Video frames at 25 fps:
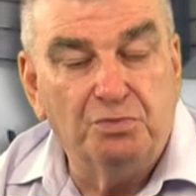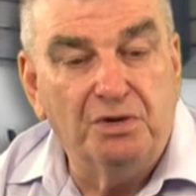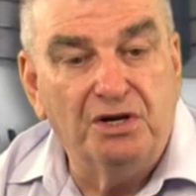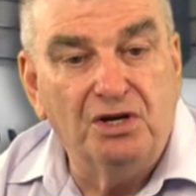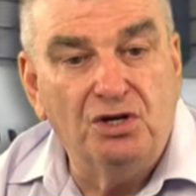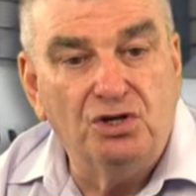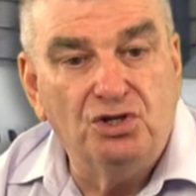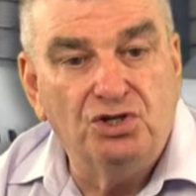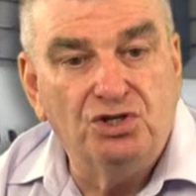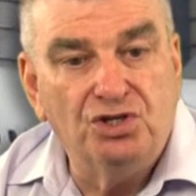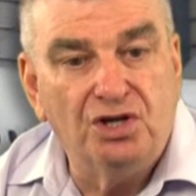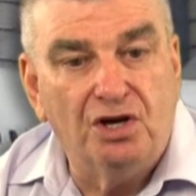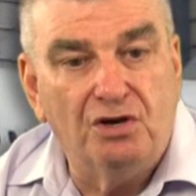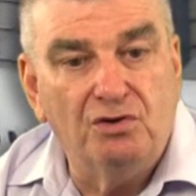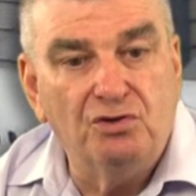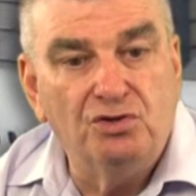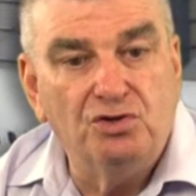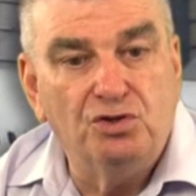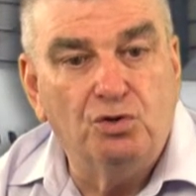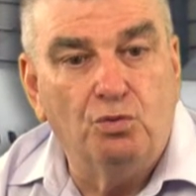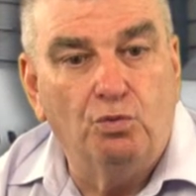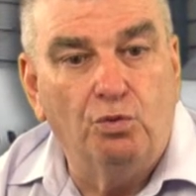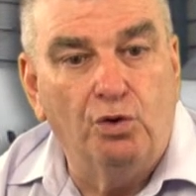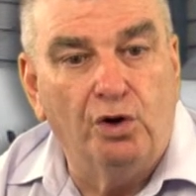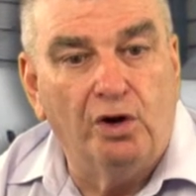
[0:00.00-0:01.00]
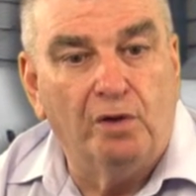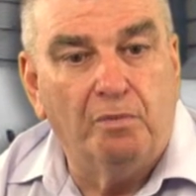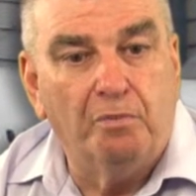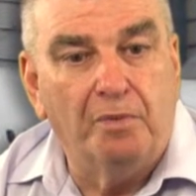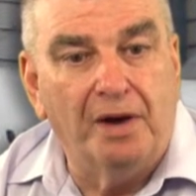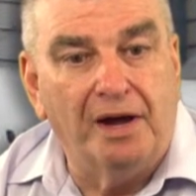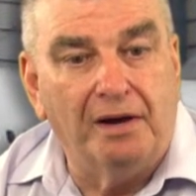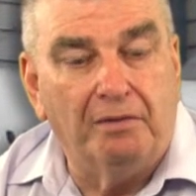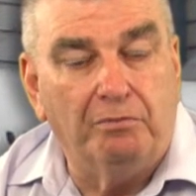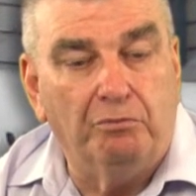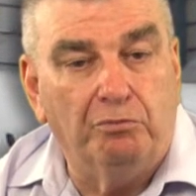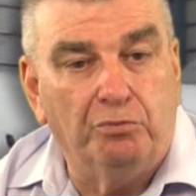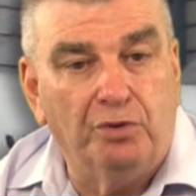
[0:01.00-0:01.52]
but it shows the work
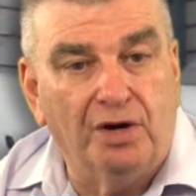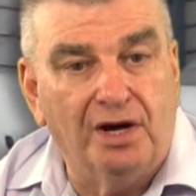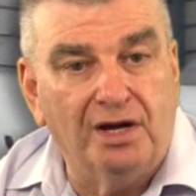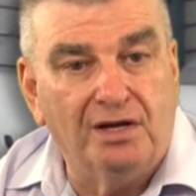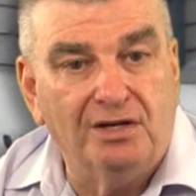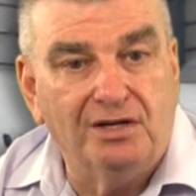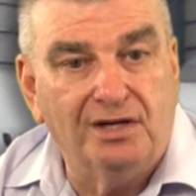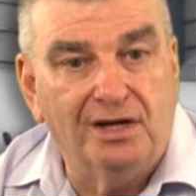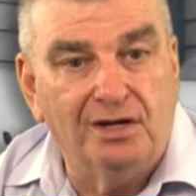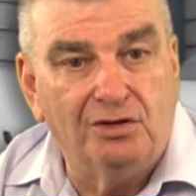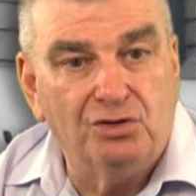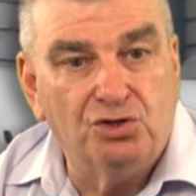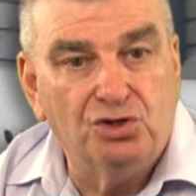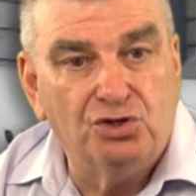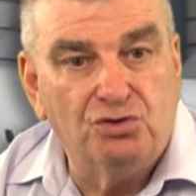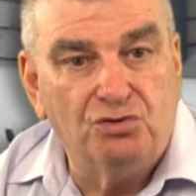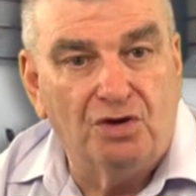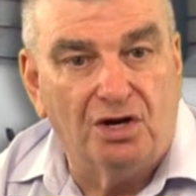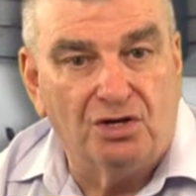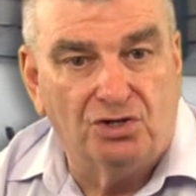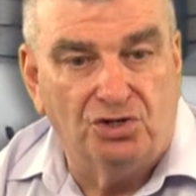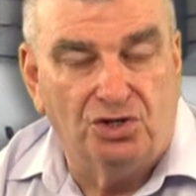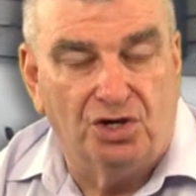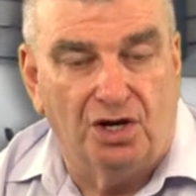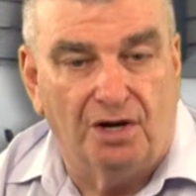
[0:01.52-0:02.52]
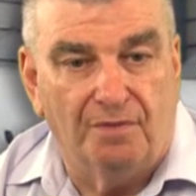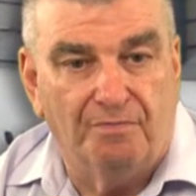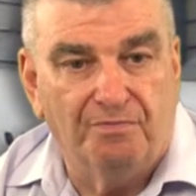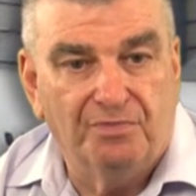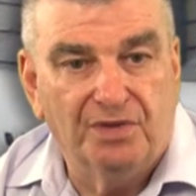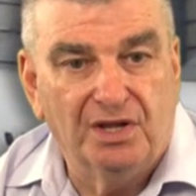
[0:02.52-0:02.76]
breakdown structure,